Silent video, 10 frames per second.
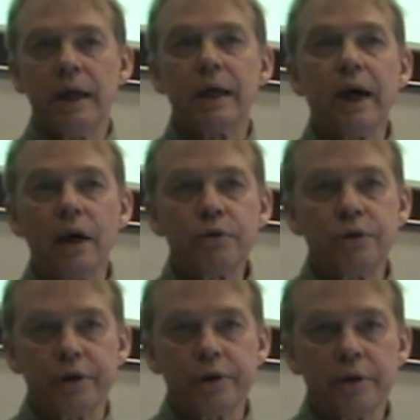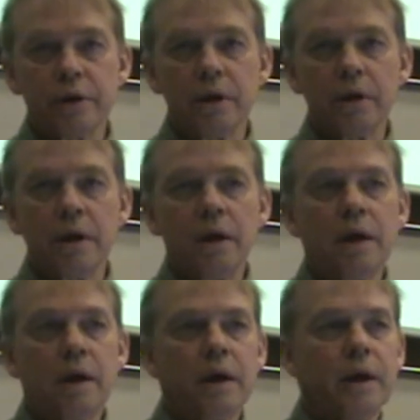encounters.
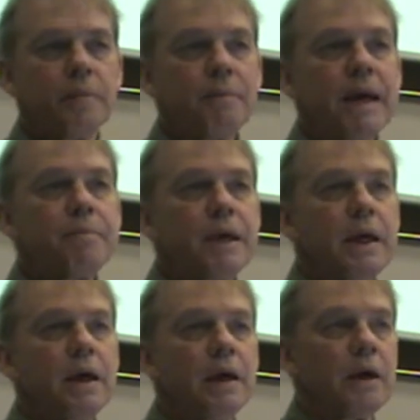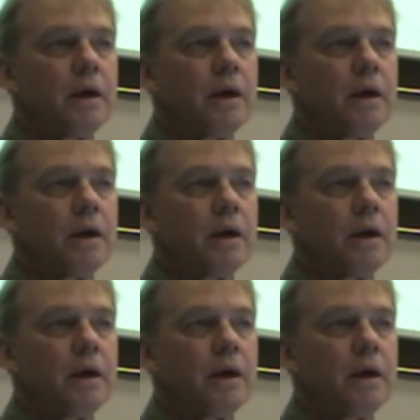Maybe